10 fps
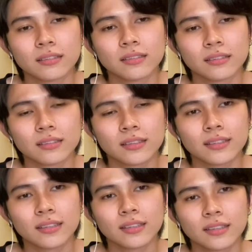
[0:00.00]

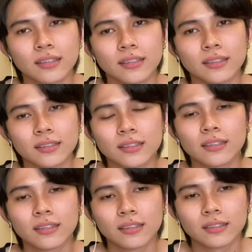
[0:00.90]

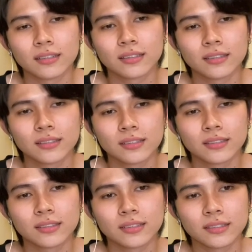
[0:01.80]

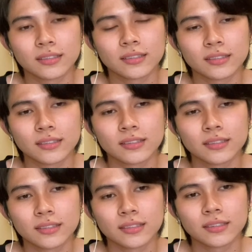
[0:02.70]

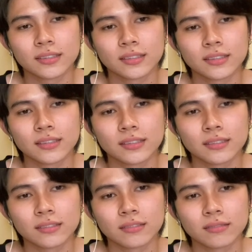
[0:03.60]

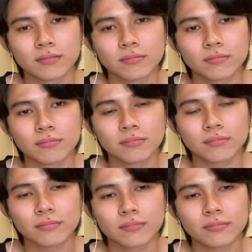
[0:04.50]
No words are spoken by the person on screen.